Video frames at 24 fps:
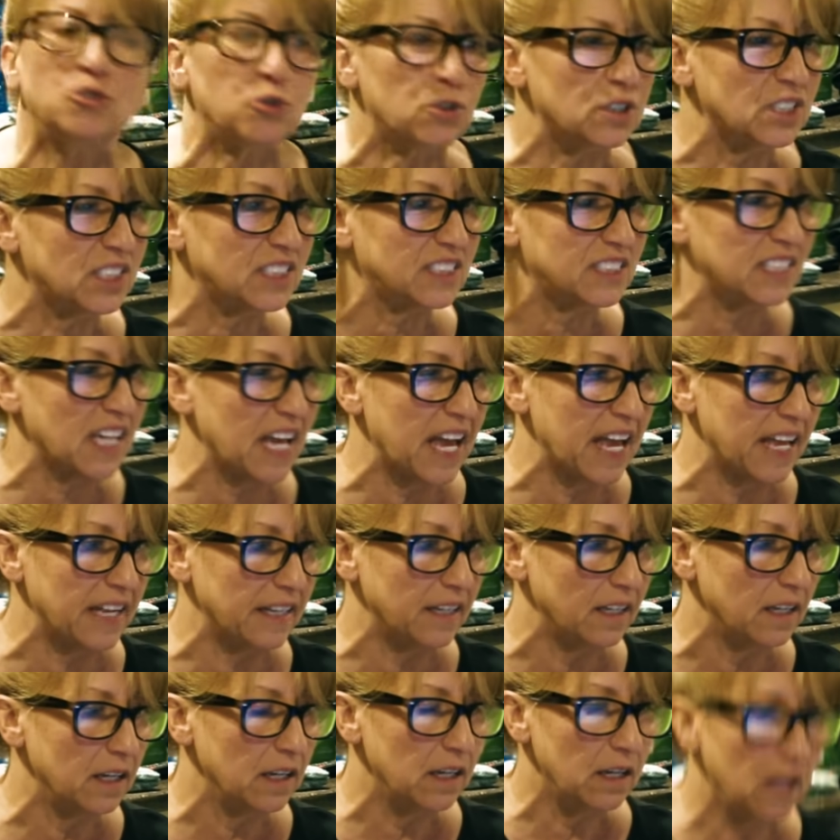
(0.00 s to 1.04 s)

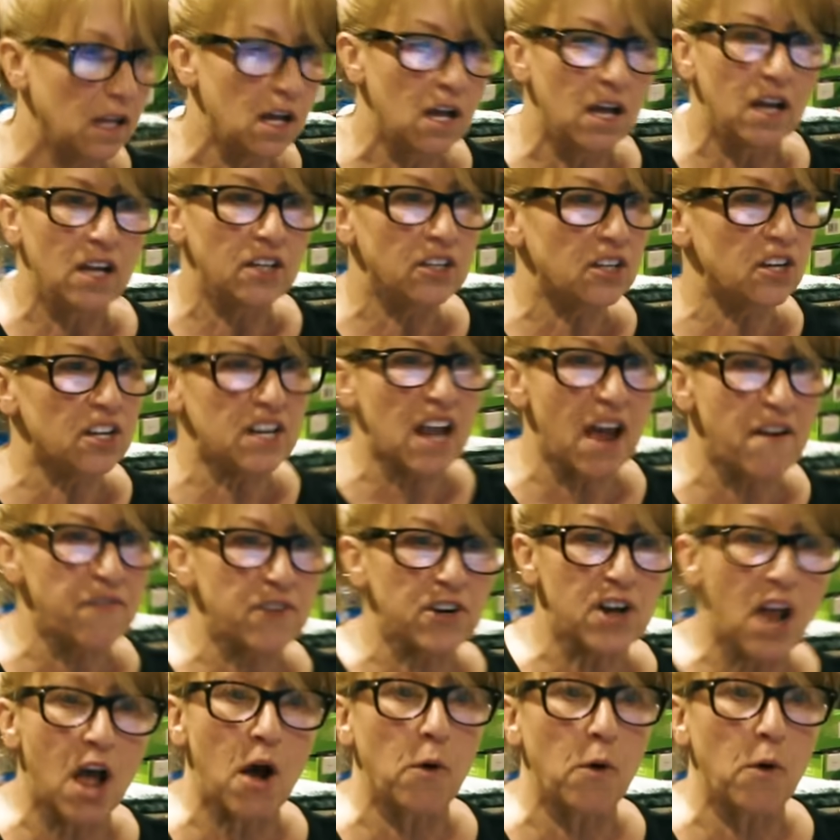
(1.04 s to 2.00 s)
interested. Oh my god,